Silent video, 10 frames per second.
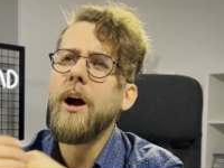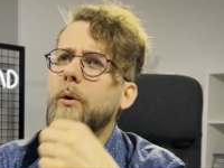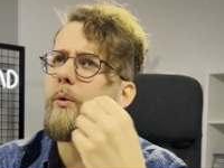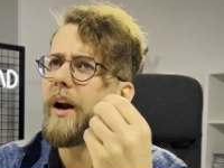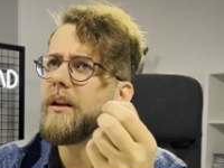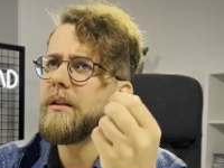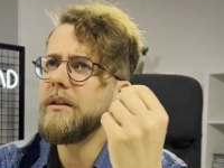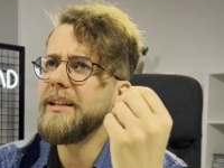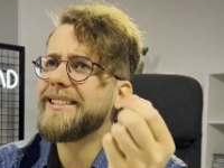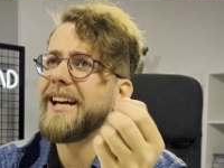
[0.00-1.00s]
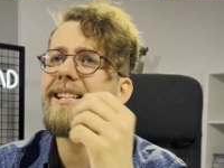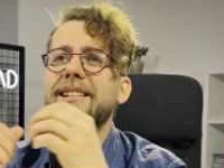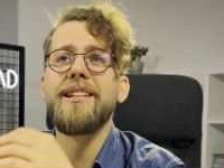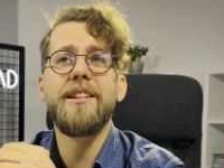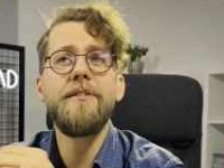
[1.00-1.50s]
Regularly
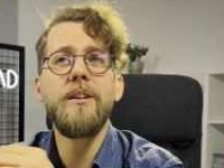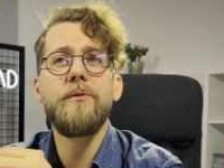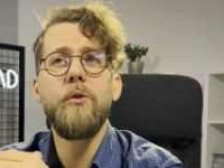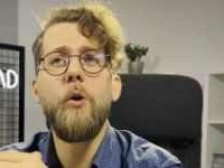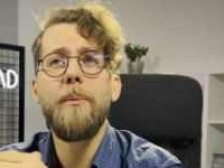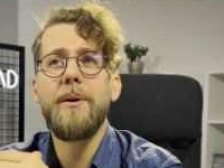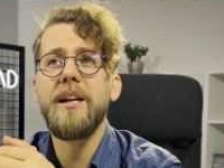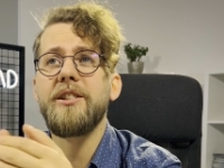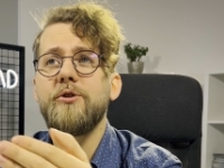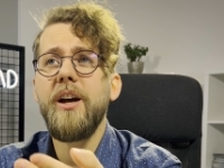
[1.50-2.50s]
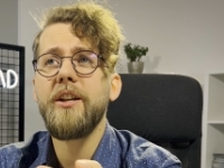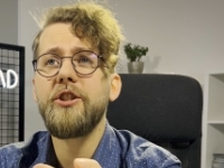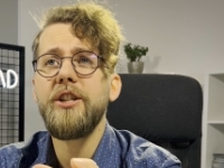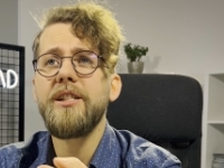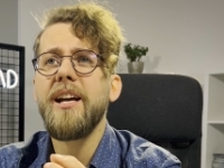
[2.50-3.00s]
testing different floor price
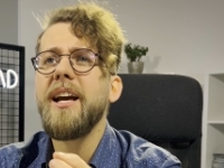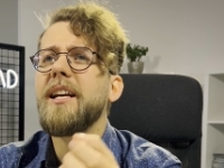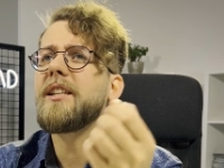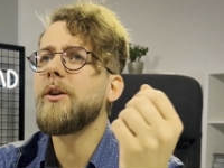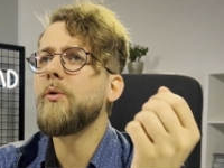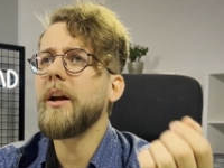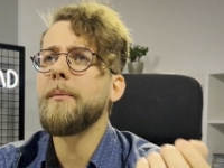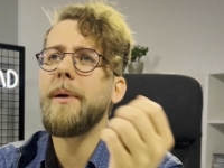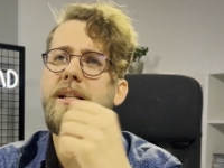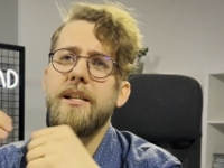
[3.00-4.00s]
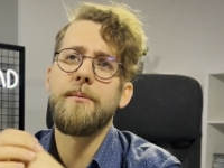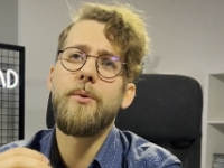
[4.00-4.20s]
strategies is a recommended